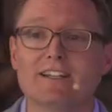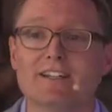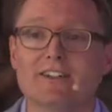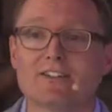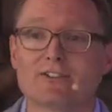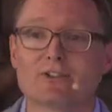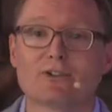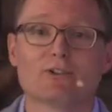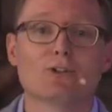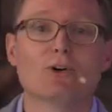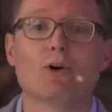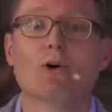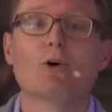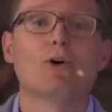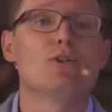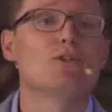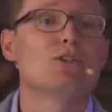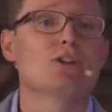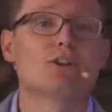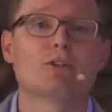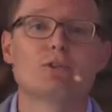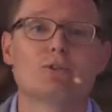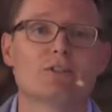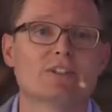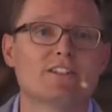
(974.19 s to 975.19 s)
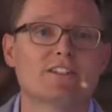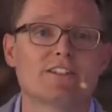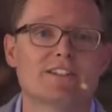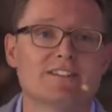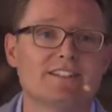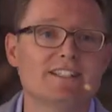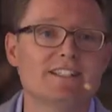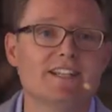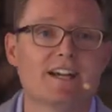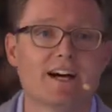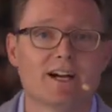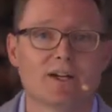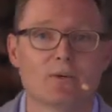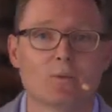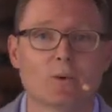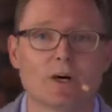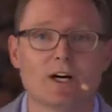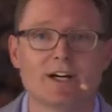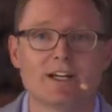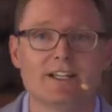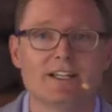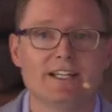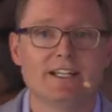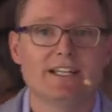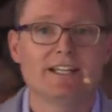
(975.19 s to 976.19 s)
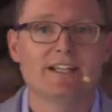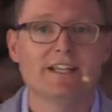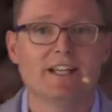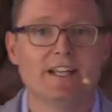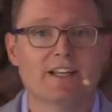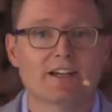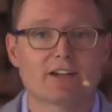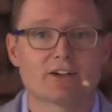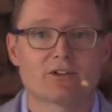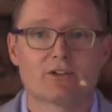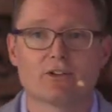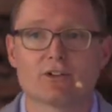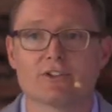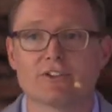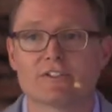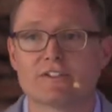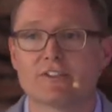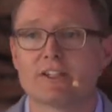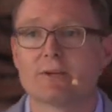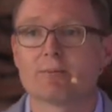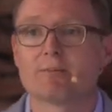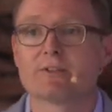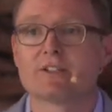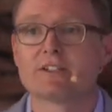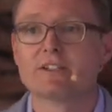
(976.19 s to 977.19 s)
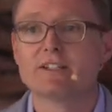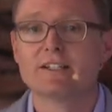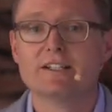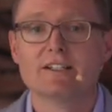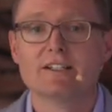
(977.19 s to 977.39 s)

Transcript: So you all know this DIY IKEA concept,